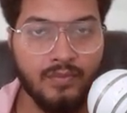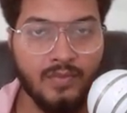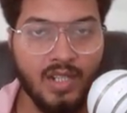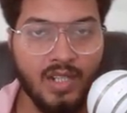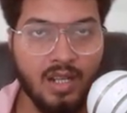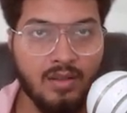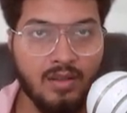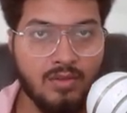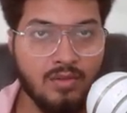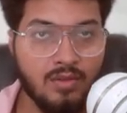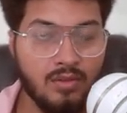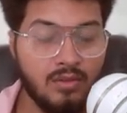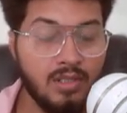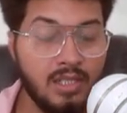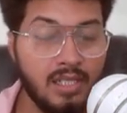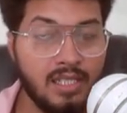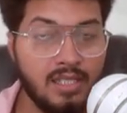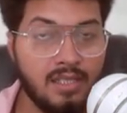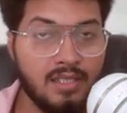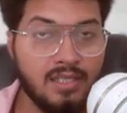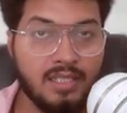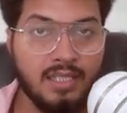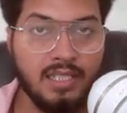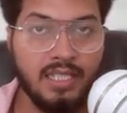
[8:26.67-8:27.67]
so
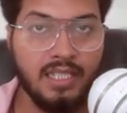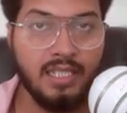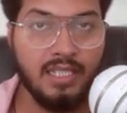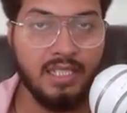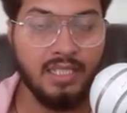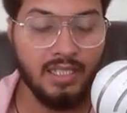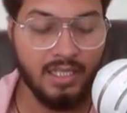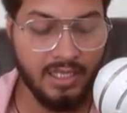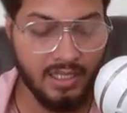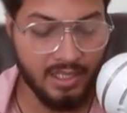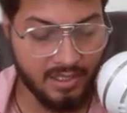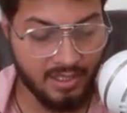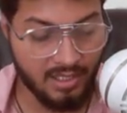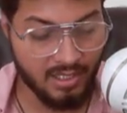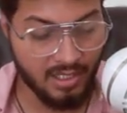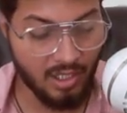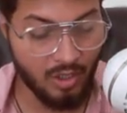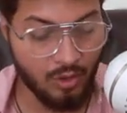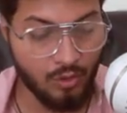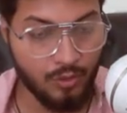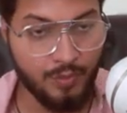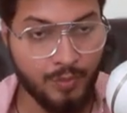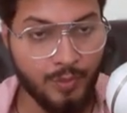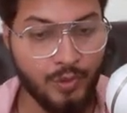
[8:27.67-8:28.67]
let's see its
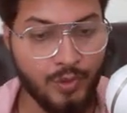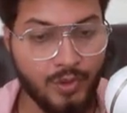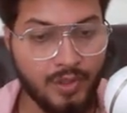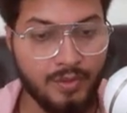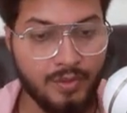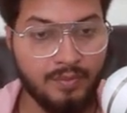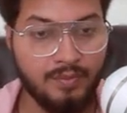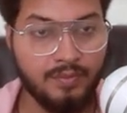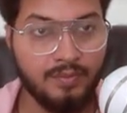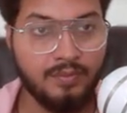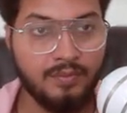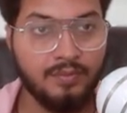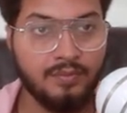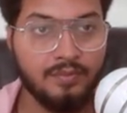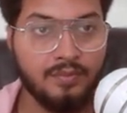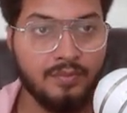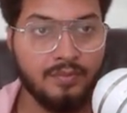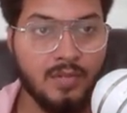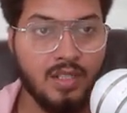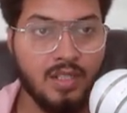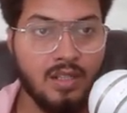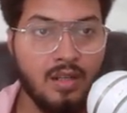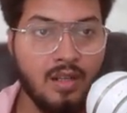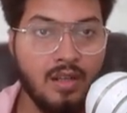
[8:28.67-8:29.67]
output
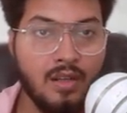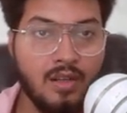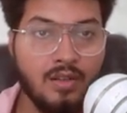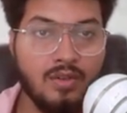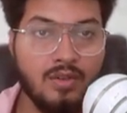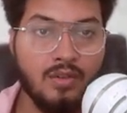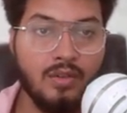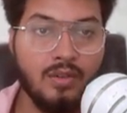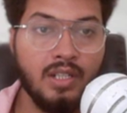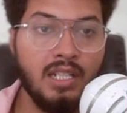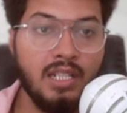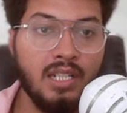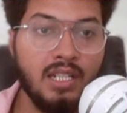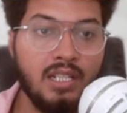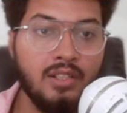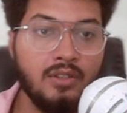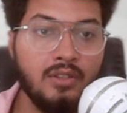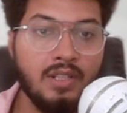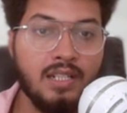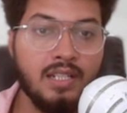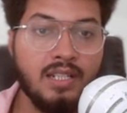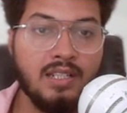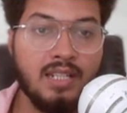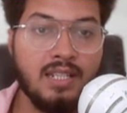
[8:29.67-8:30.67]
so here you
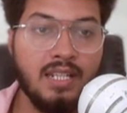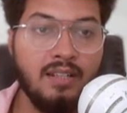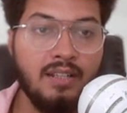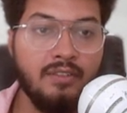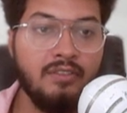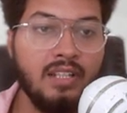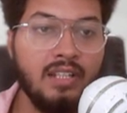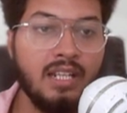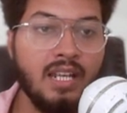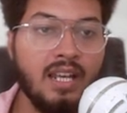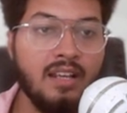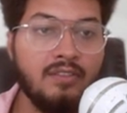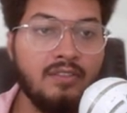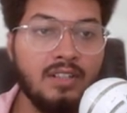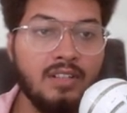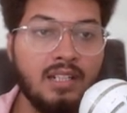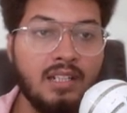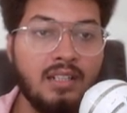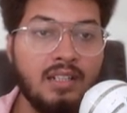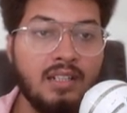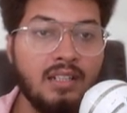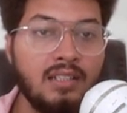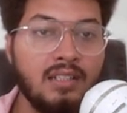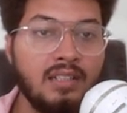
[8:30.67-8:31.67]
can see we have
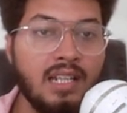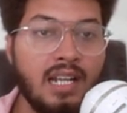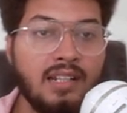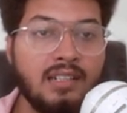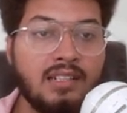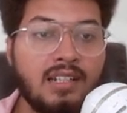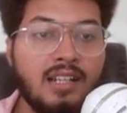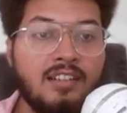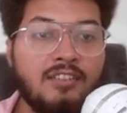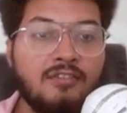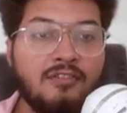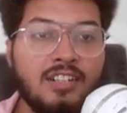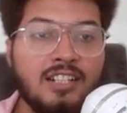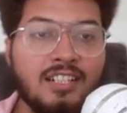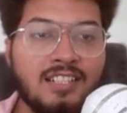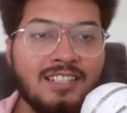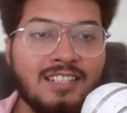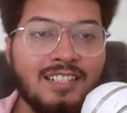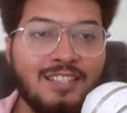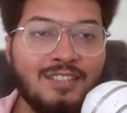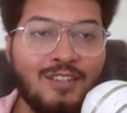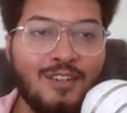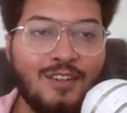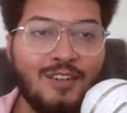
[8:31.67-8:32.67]
a lighter
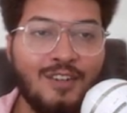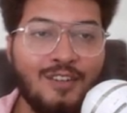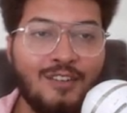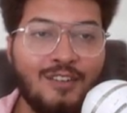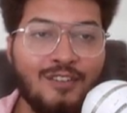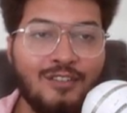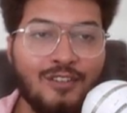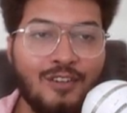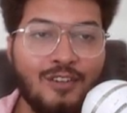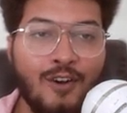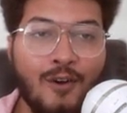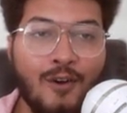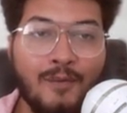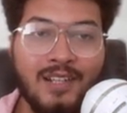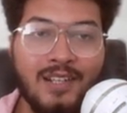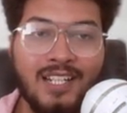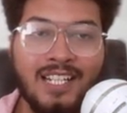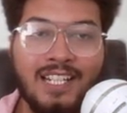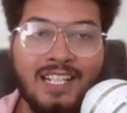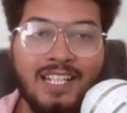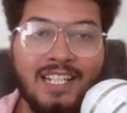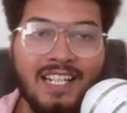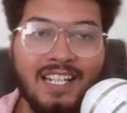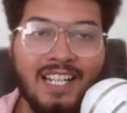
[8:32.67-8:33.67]
version of
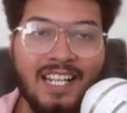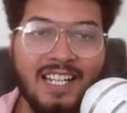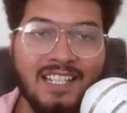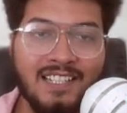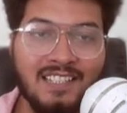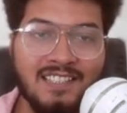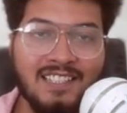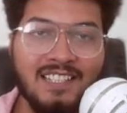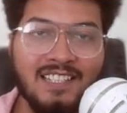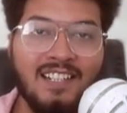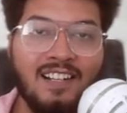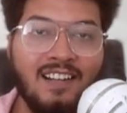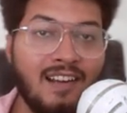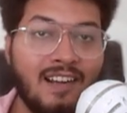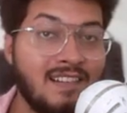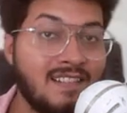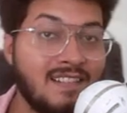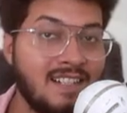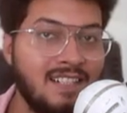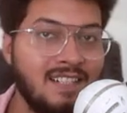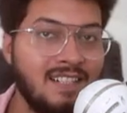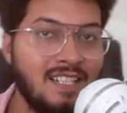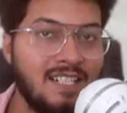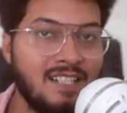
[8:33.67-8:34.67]
omni engine
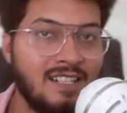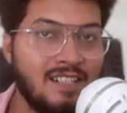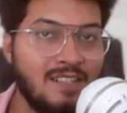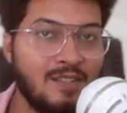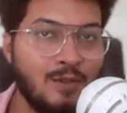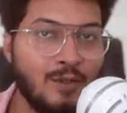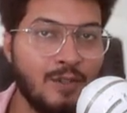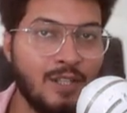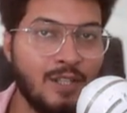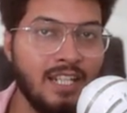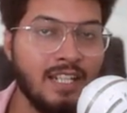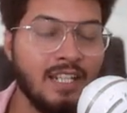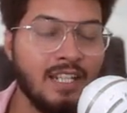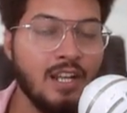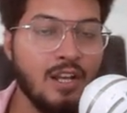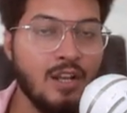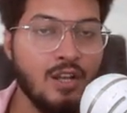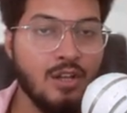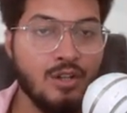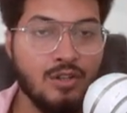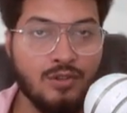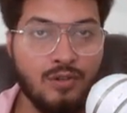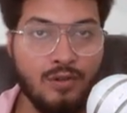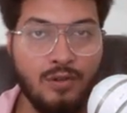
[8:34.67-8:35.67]
result okay
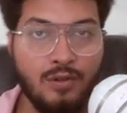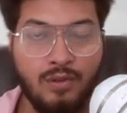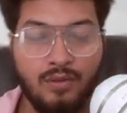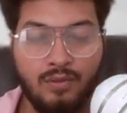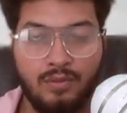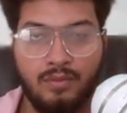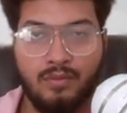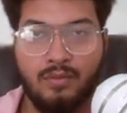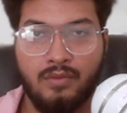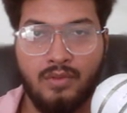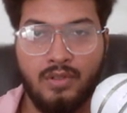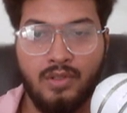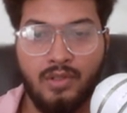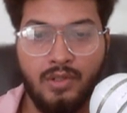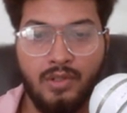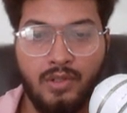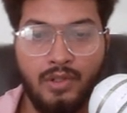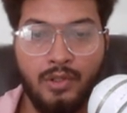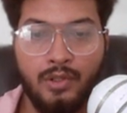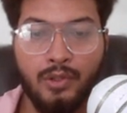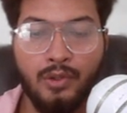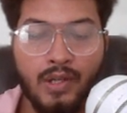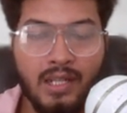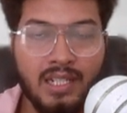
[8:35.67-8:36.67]
so
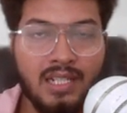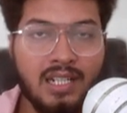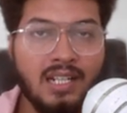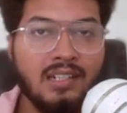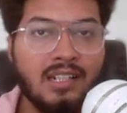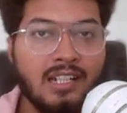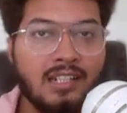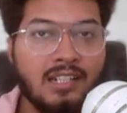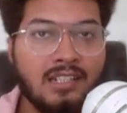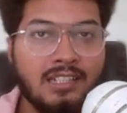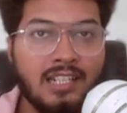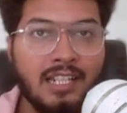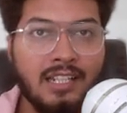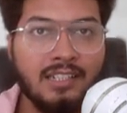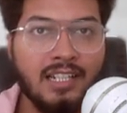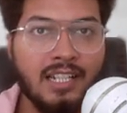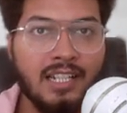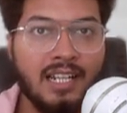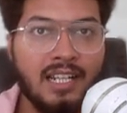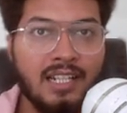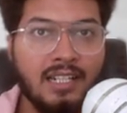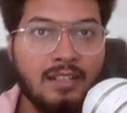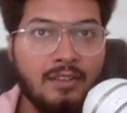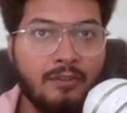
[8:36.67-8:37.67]
you can understand
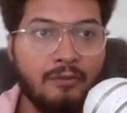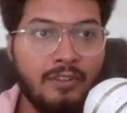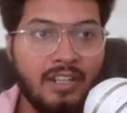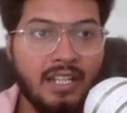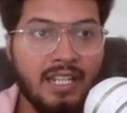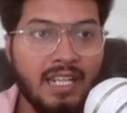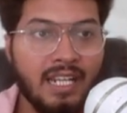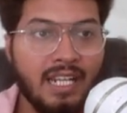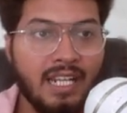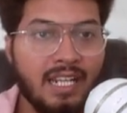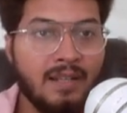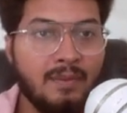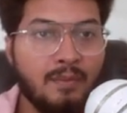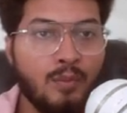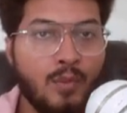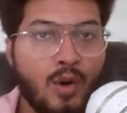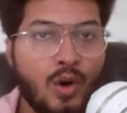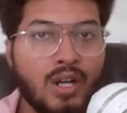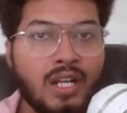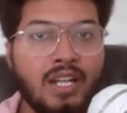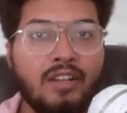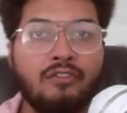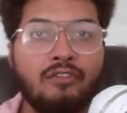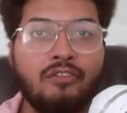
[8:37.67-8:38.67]
that we can
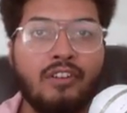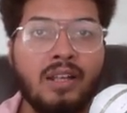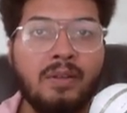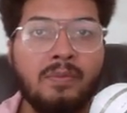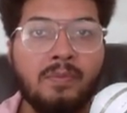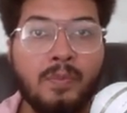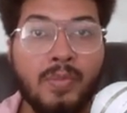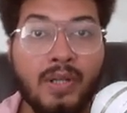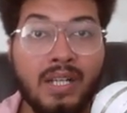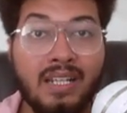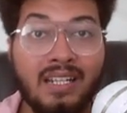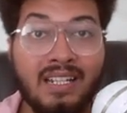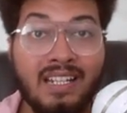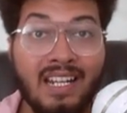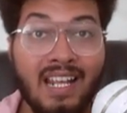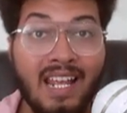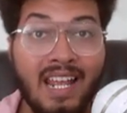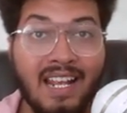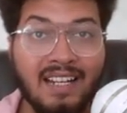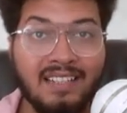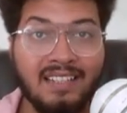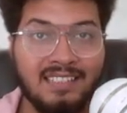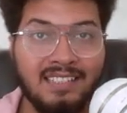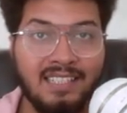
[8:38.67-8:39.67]
modify
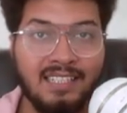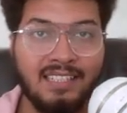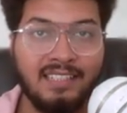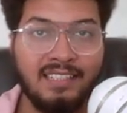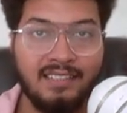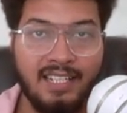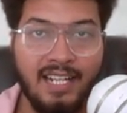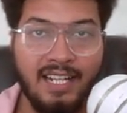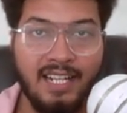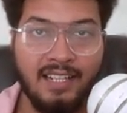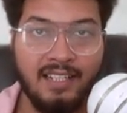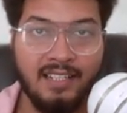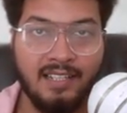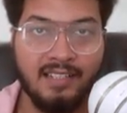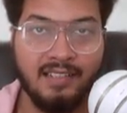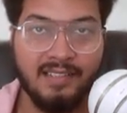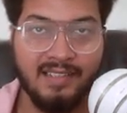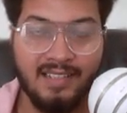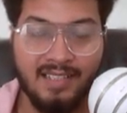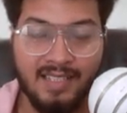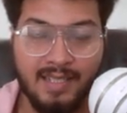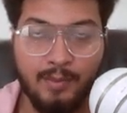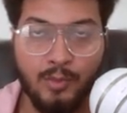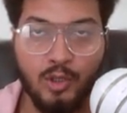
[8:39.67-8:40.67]
pre-existing
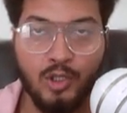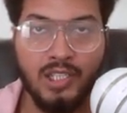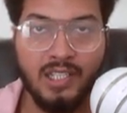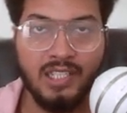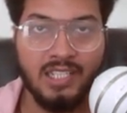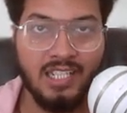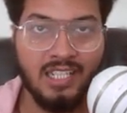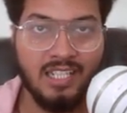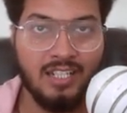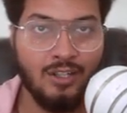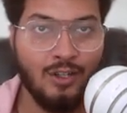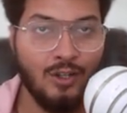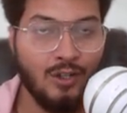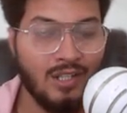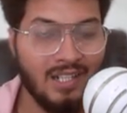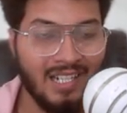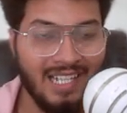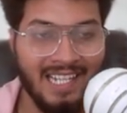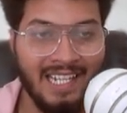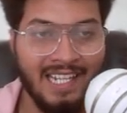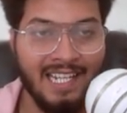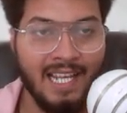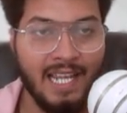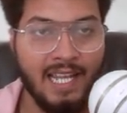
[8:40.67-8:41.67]
simulator or
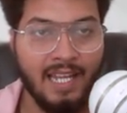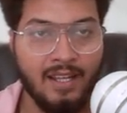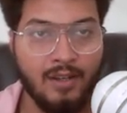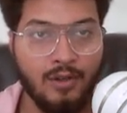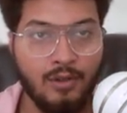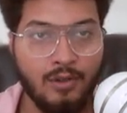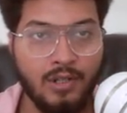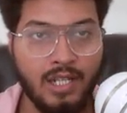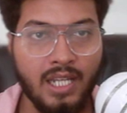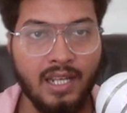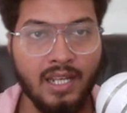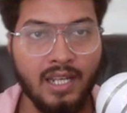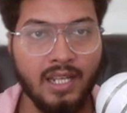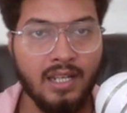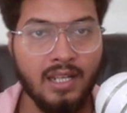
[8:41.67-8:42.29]
ai okay